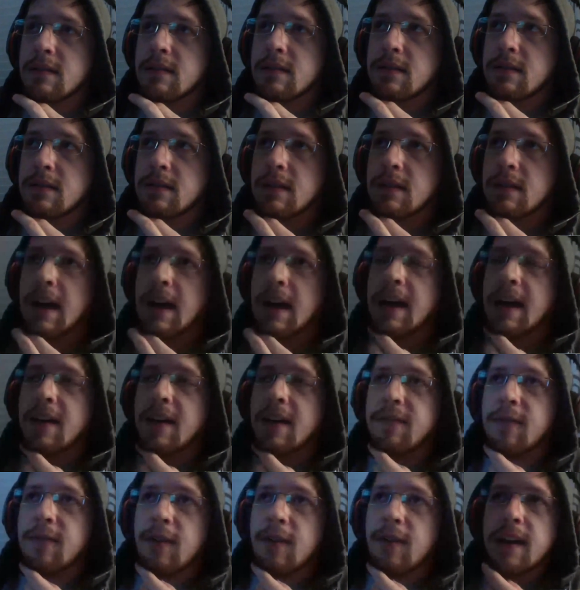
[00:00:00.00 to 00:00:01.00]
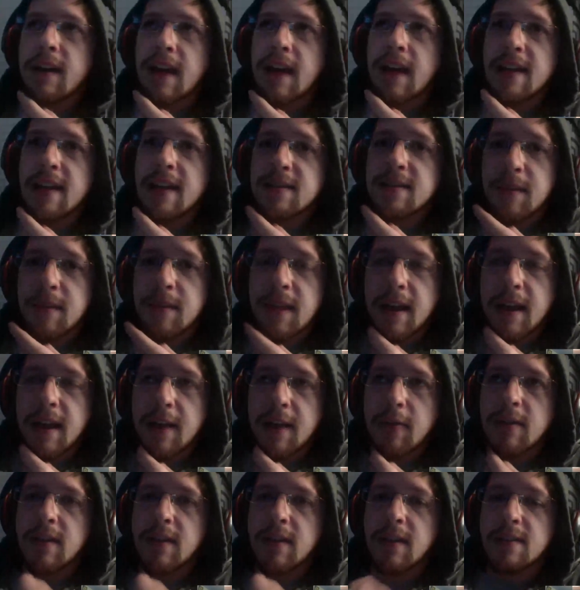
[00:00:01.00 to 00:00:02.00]
I had a friend ask me that
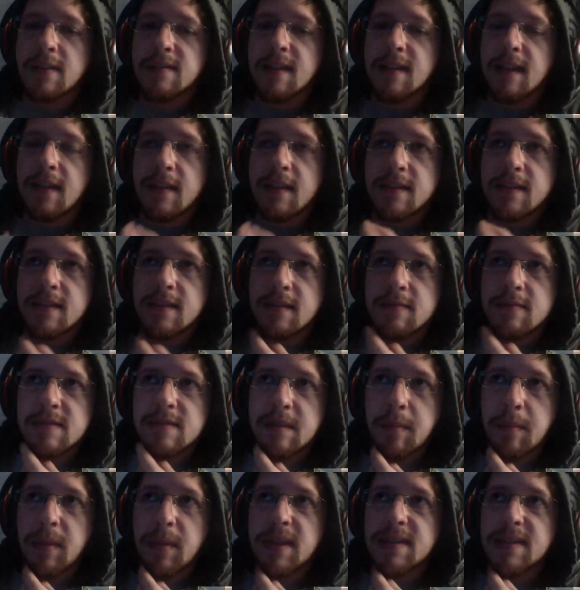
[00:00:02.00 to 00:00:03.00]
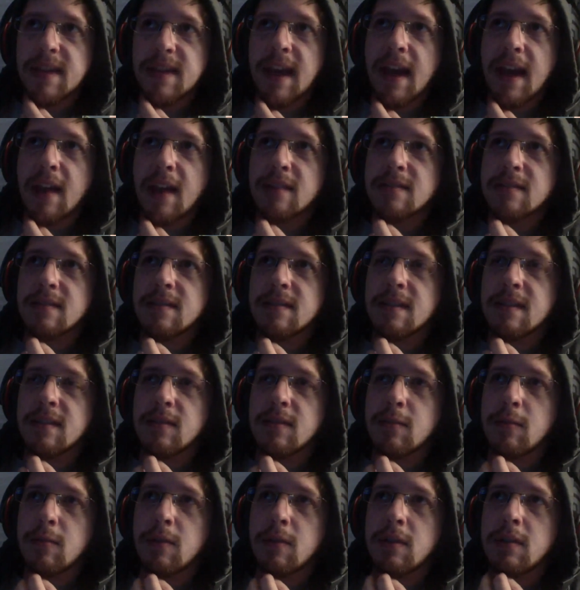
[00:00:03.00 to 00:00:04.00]
question because they listen. Is it Beastcast? Is that the
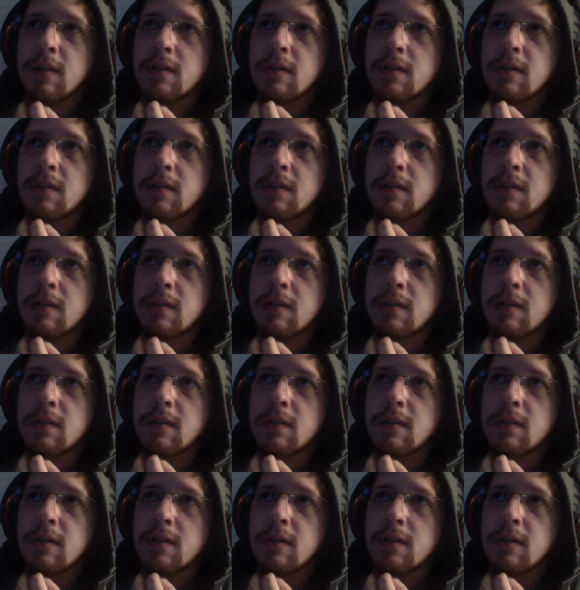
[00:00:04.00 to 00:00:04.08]
one?